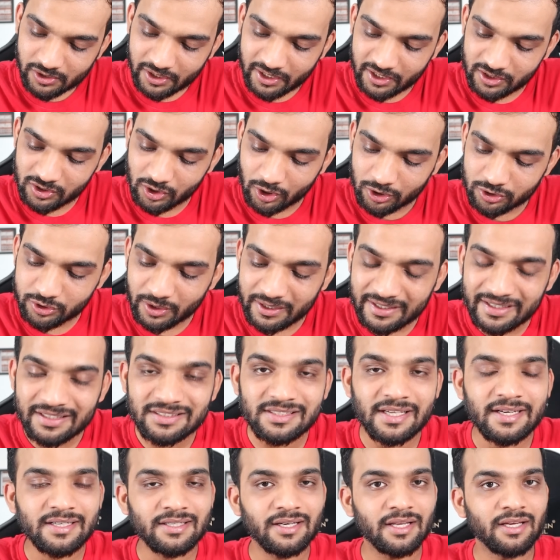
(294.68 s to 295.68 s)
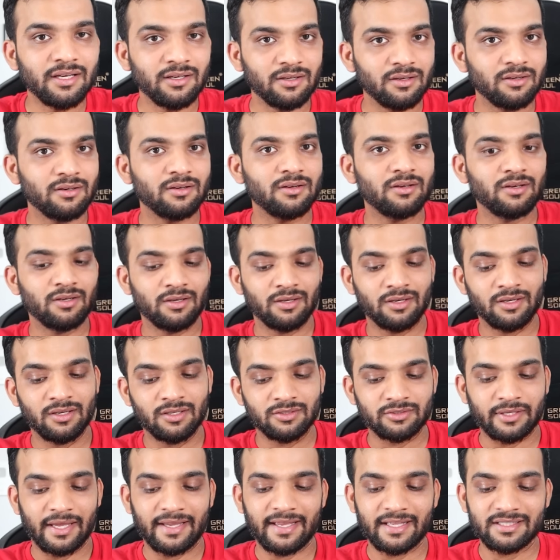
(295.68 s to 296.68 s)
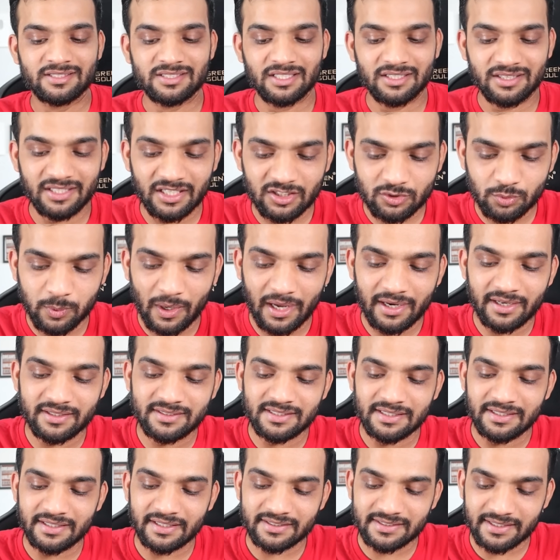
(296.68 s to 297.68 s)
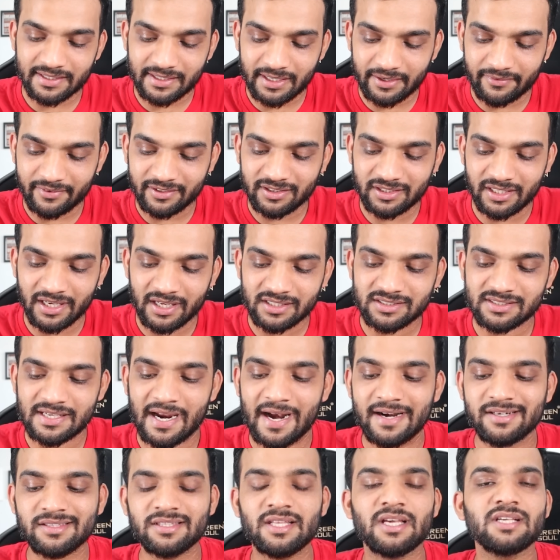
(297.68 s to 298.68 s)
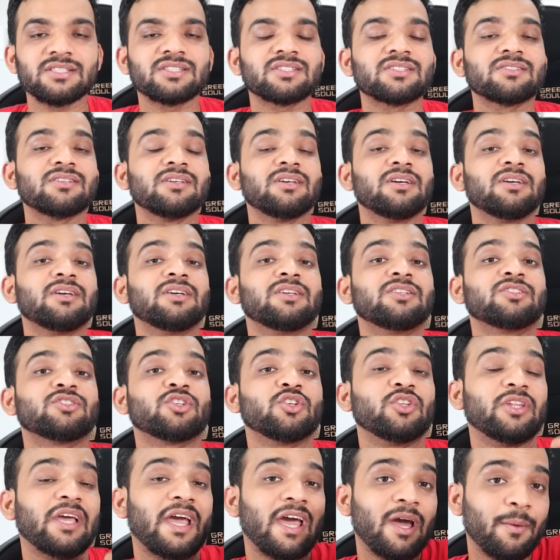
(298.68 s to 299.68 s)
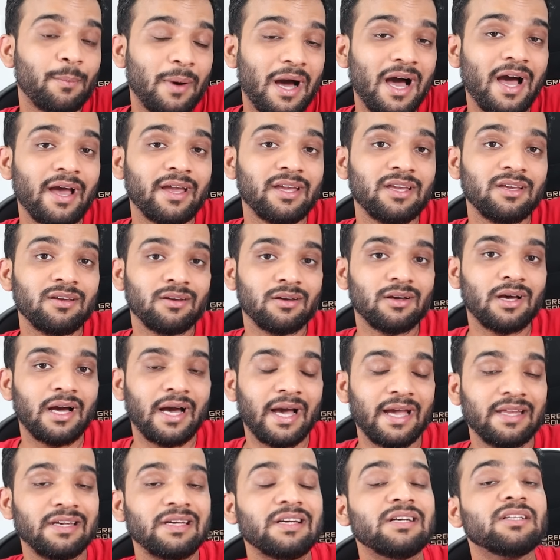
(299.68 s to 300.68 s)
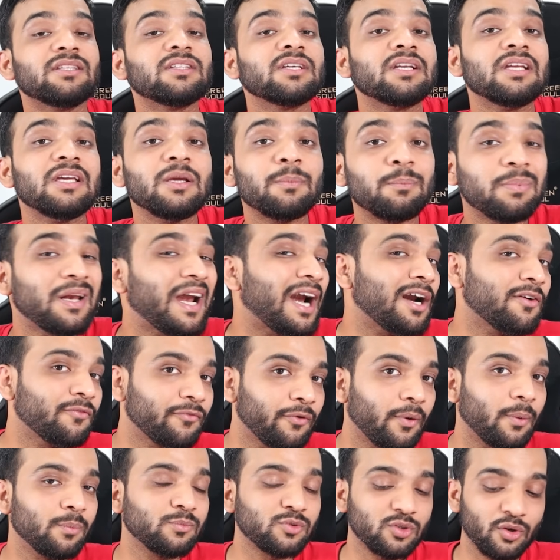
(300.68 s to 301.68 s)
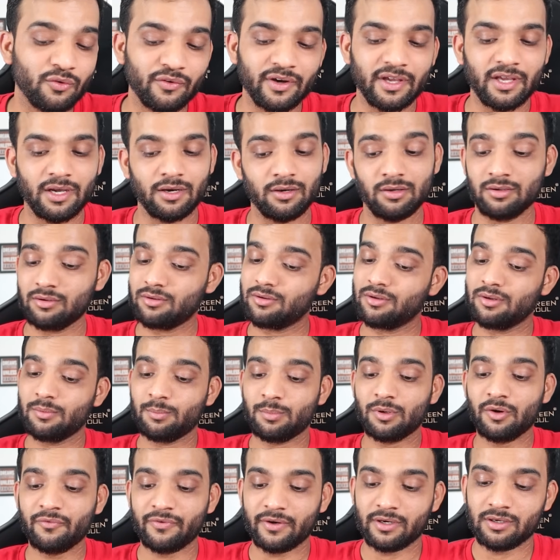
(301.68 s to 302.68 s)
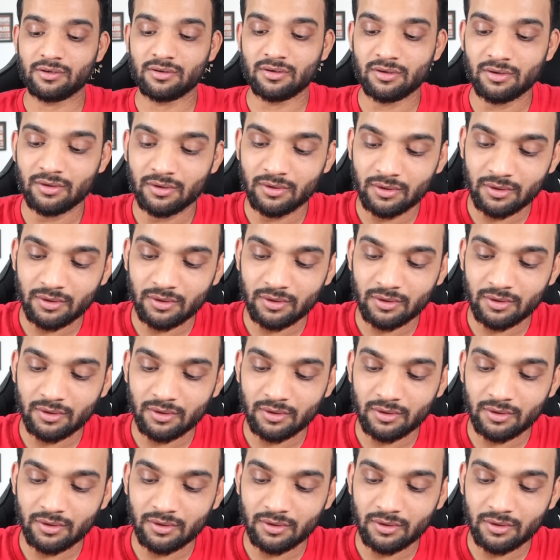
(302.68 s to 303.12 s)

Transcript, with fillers: So it is also intersecting. So I can say this one is intersecting with this and this. So thereby, I need three platforms over here. Perfect.